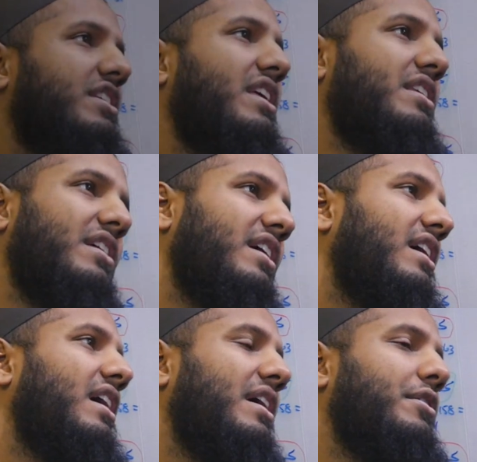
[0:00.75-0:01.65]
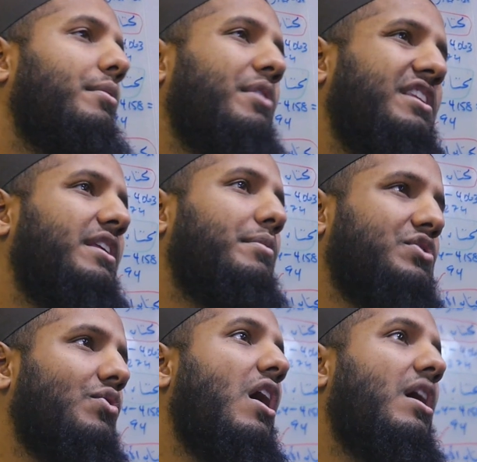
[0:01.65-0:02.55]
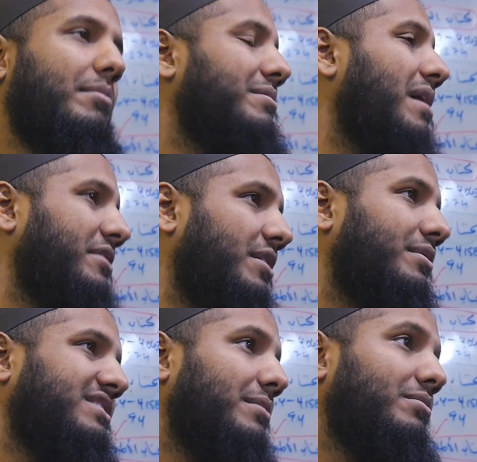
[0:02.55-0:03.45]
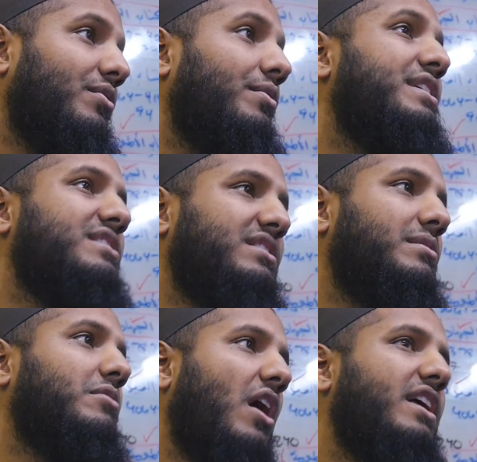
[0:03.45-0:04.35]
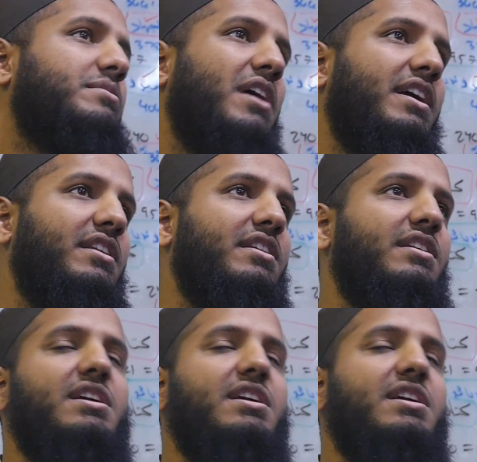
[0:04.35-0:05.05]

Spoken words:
today I sit in the classroom teaching for multiple years now.